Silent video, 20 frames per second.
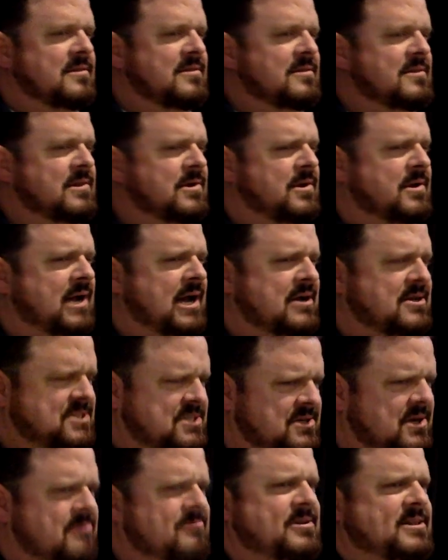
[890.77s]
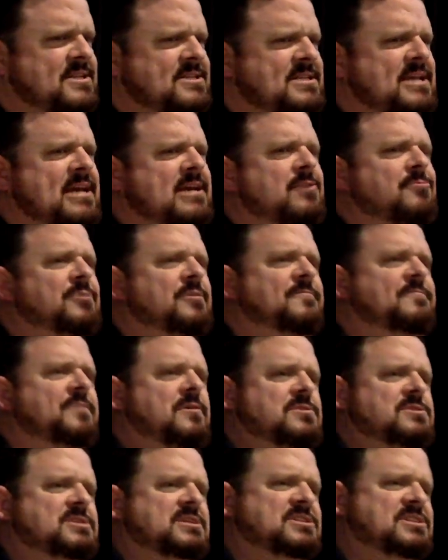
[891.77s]
The, I'll start with the second one
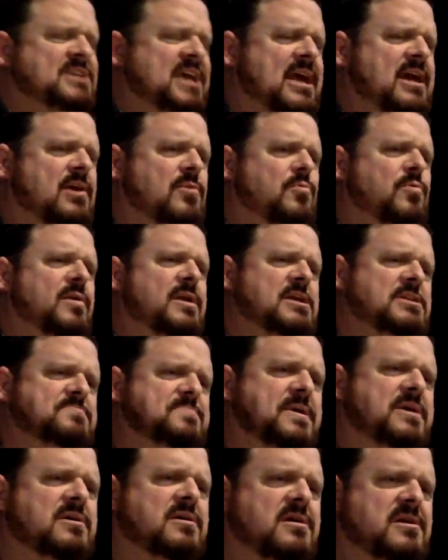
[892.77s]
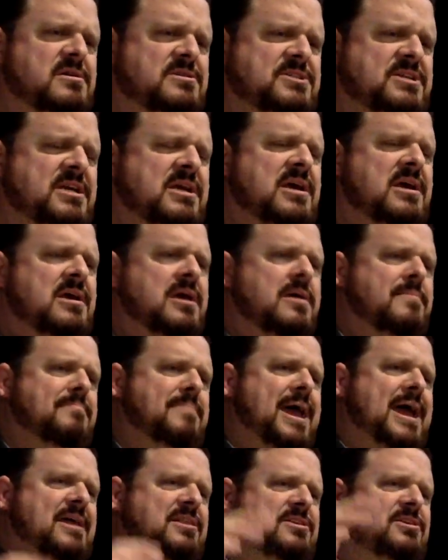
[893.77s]
first. The second one is because
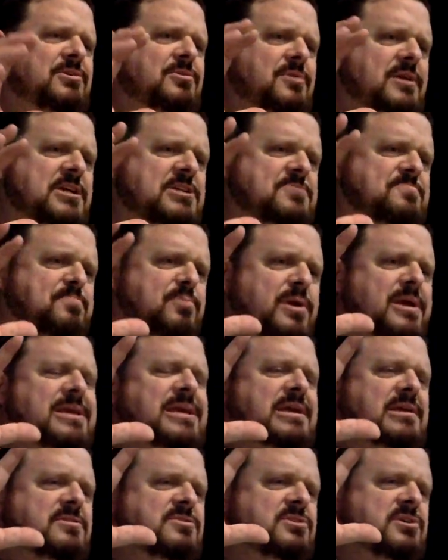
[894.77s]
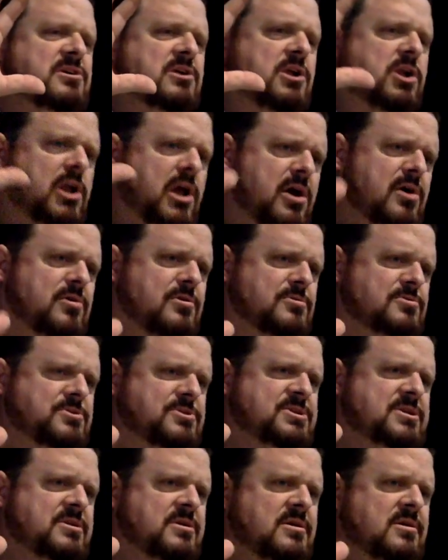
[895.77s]
Matthew is bringing to
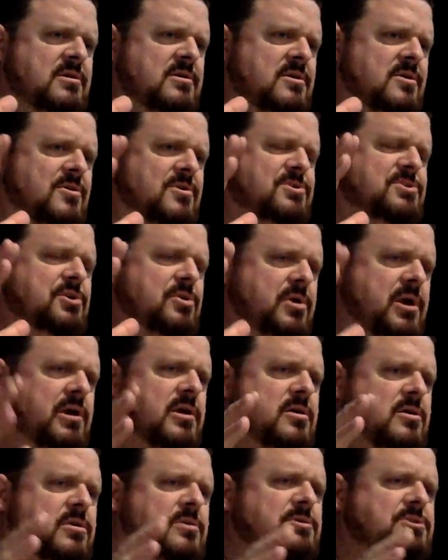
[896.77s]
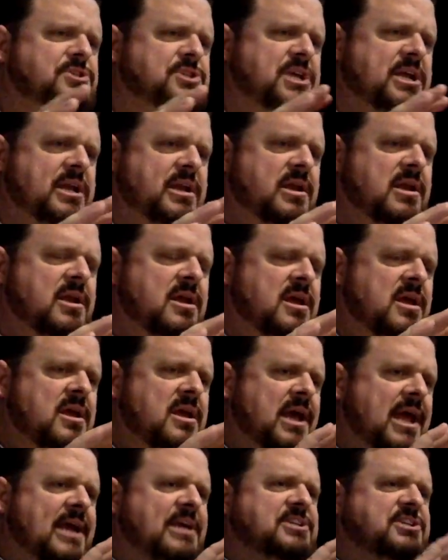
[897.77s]
close or to conclusion
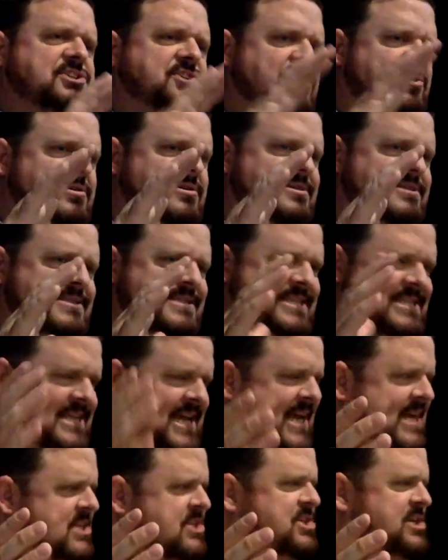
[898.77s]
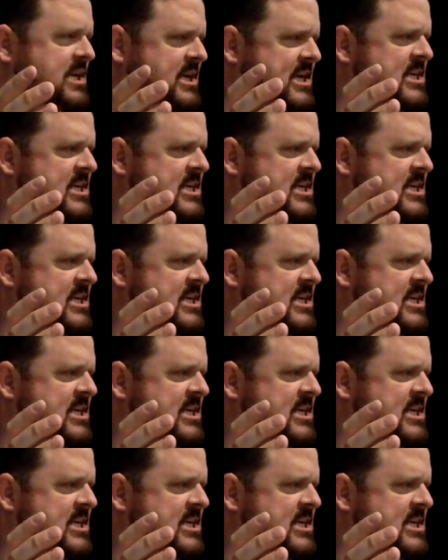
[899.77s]
a certain section.